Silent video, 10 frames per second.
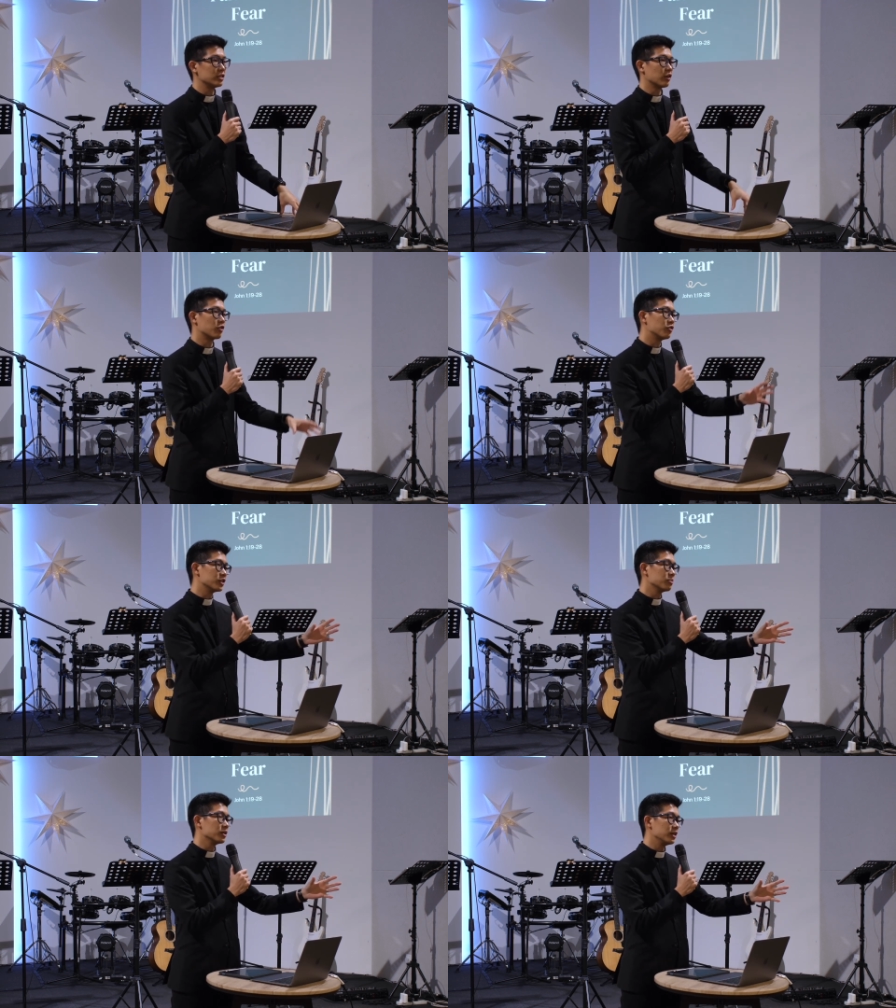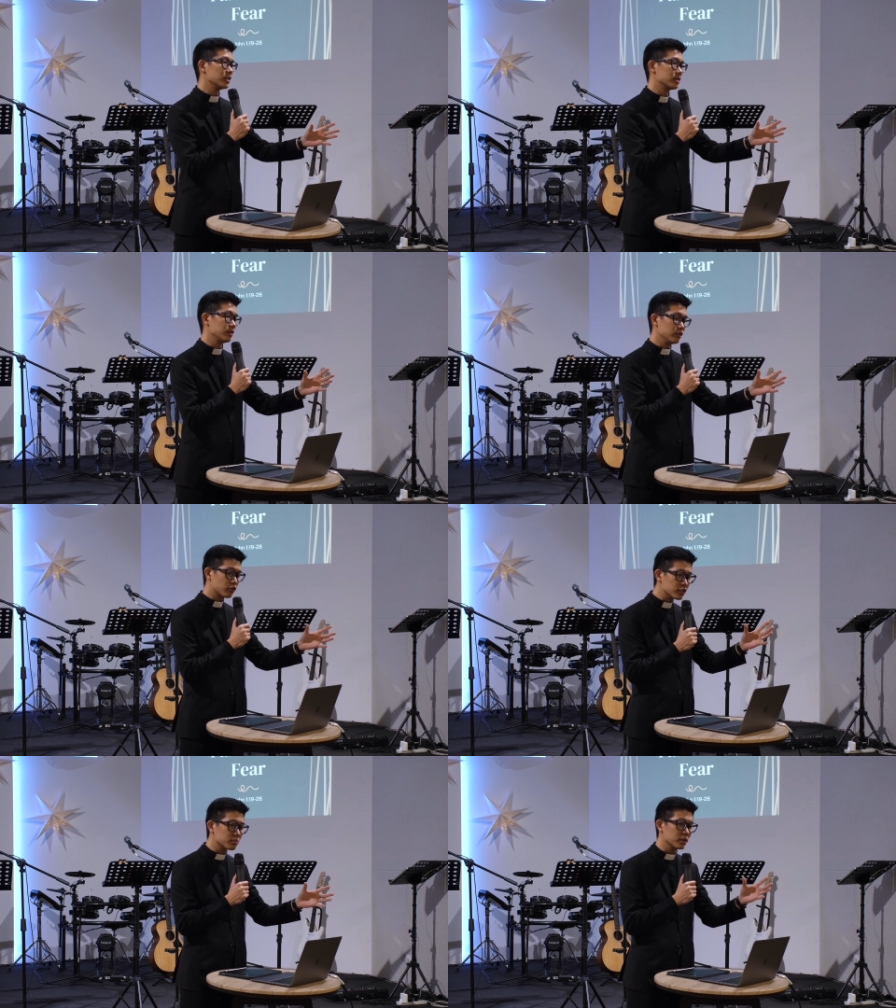It's our
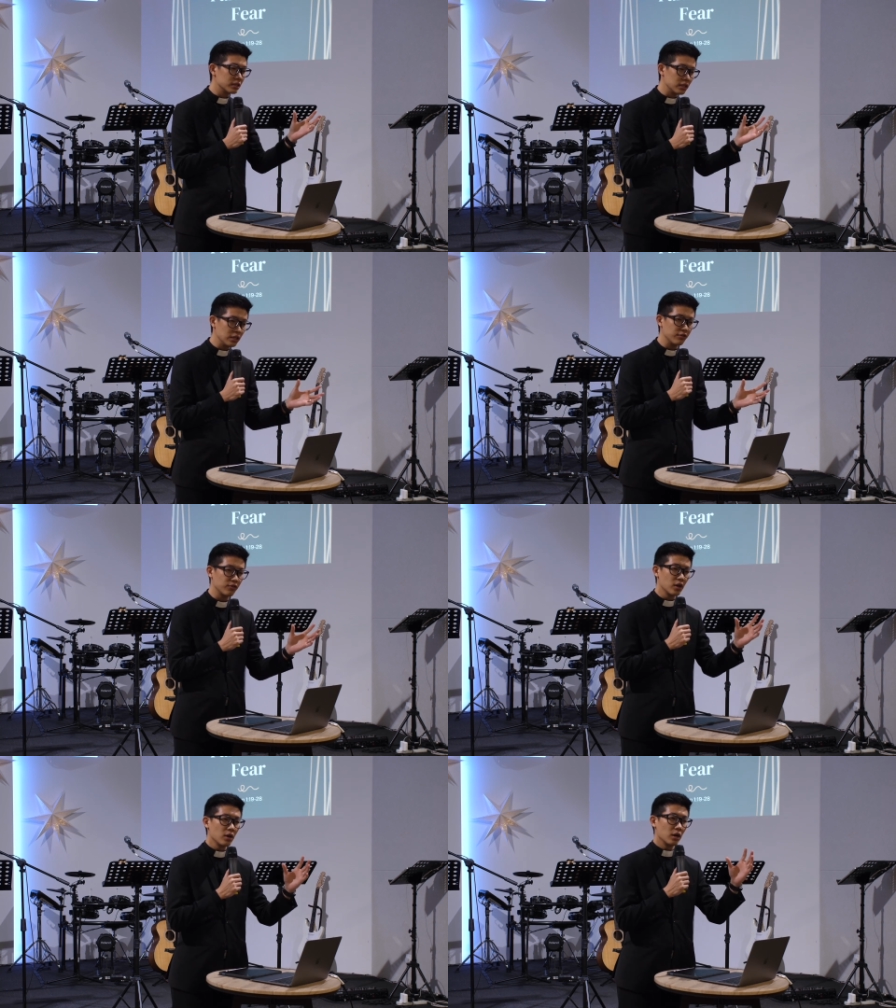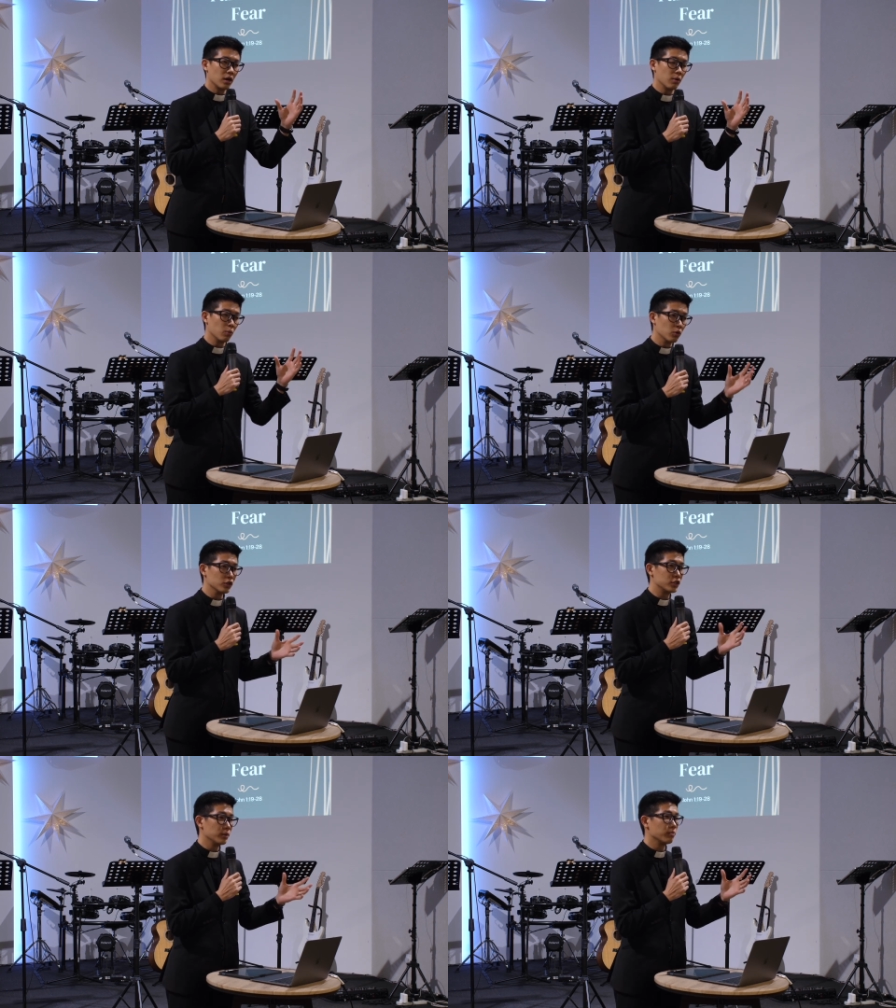Christmas Eve
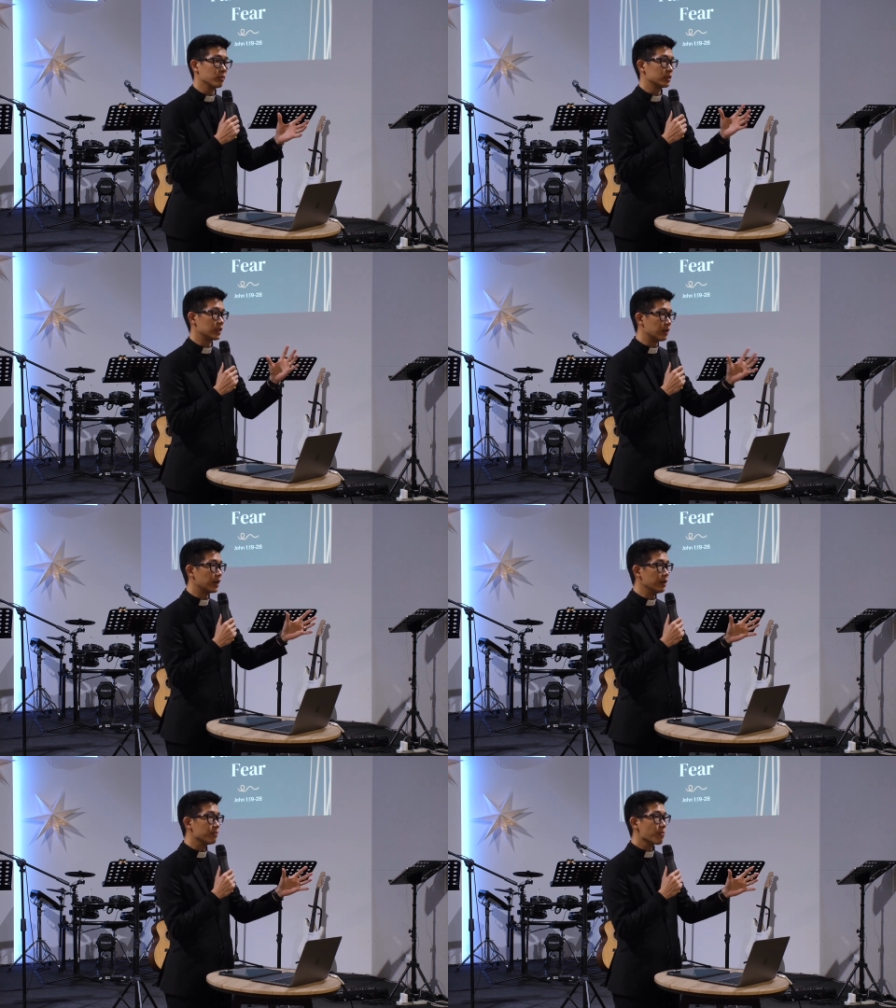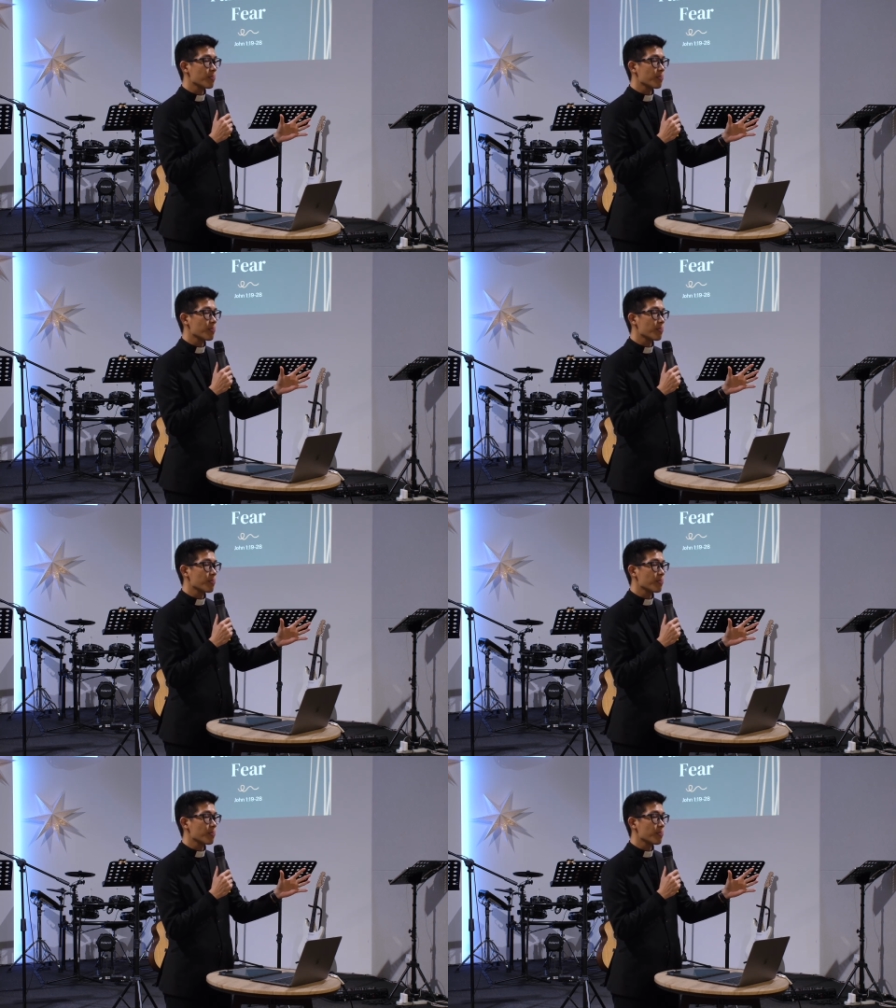worship Sunday.